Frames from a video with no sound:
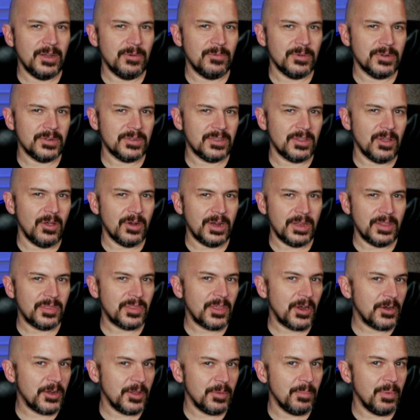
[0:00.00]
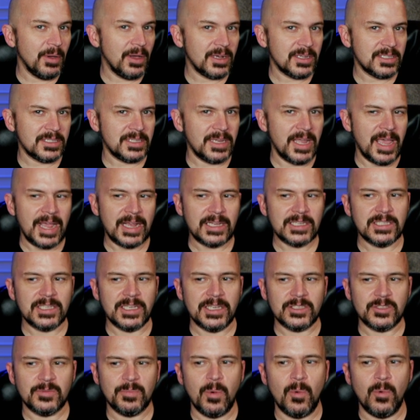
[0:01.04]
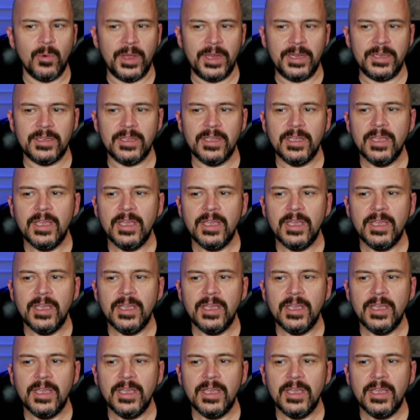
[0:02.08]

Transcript: we're talking 30 bucks an access point.